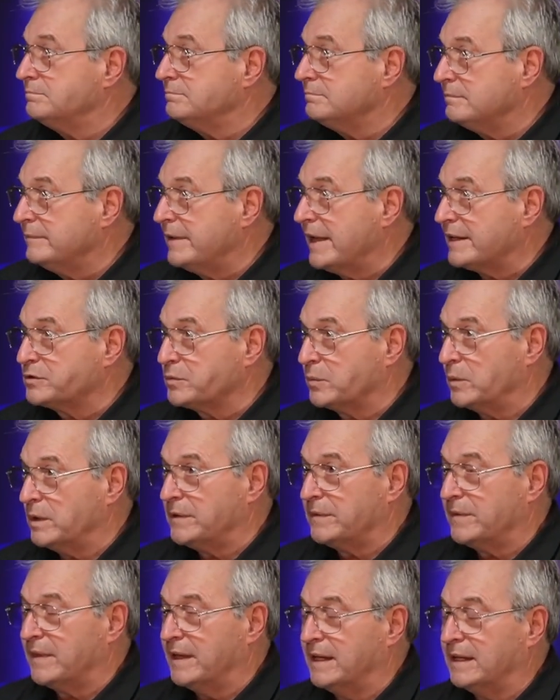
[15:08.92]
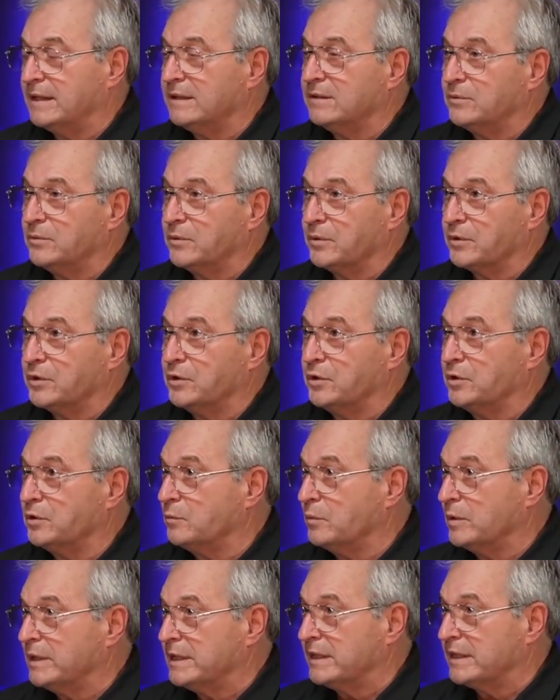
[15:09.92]
That's one thing. Or you
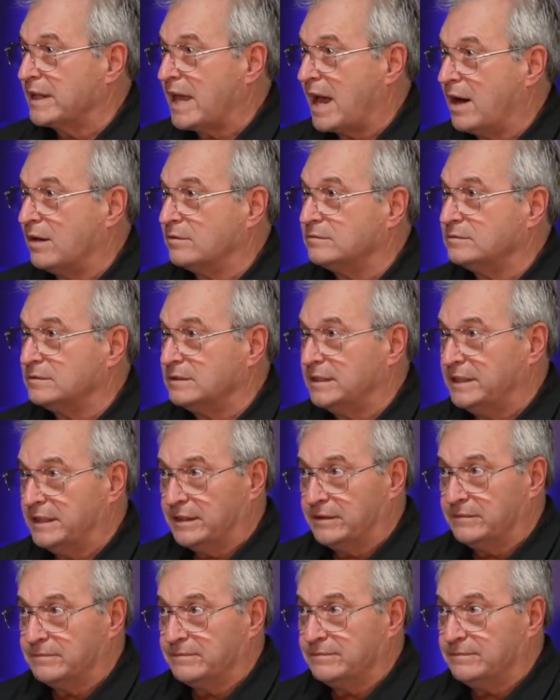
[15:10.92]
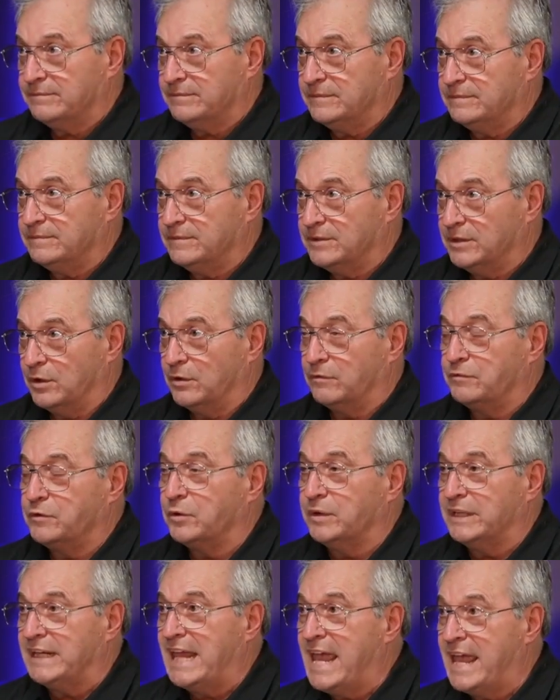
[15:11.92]
could rent it out, get him, you know, if
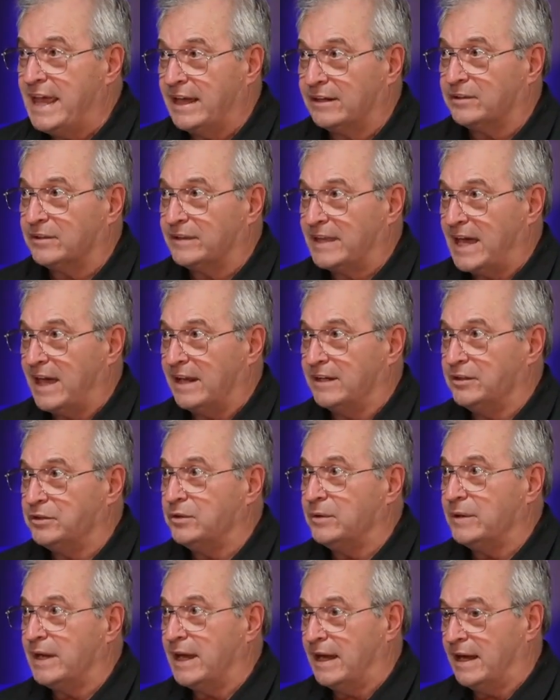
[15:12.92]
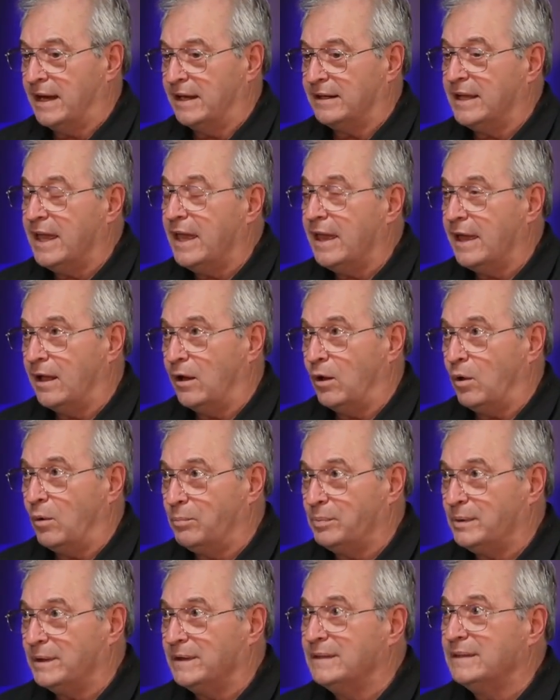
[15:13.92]
you can handle that and you had
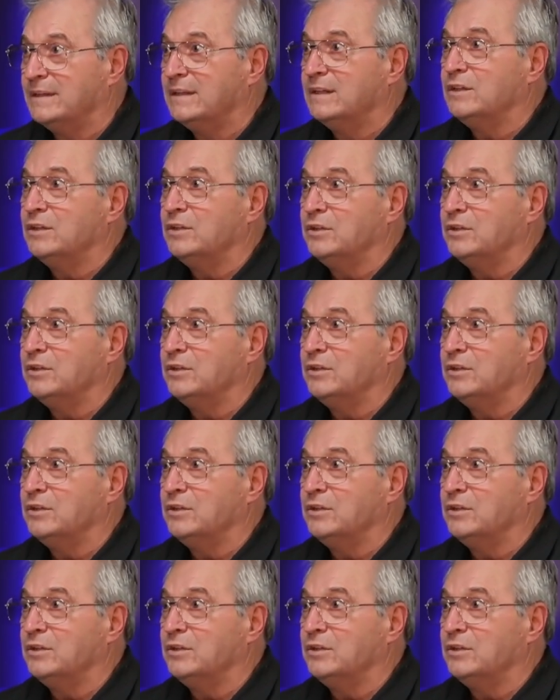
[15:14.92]
help, you